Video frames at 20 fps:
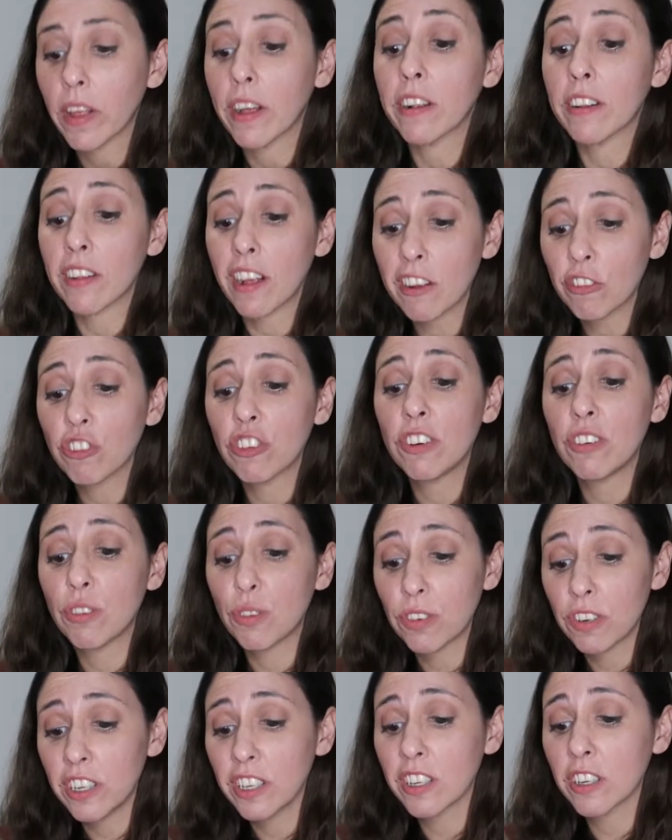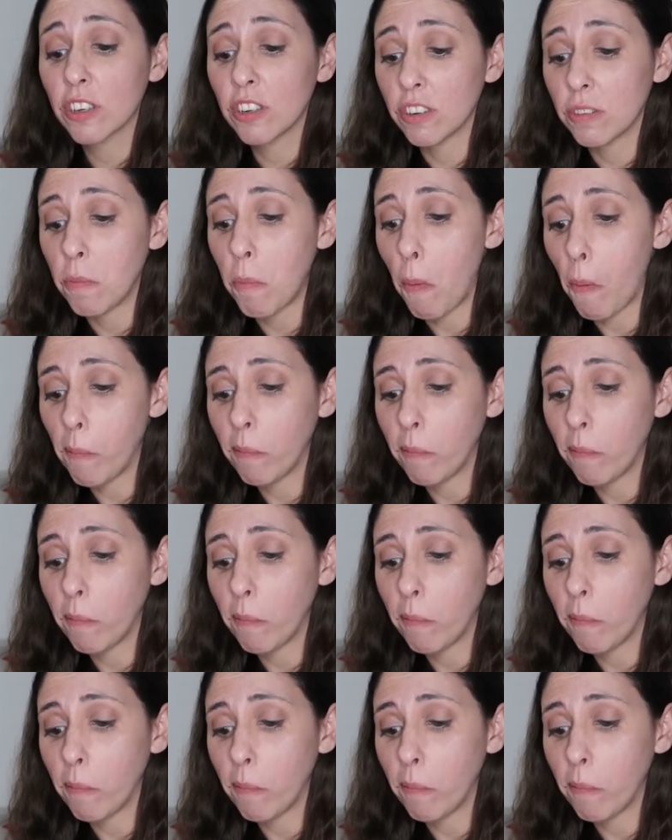It's actually really good.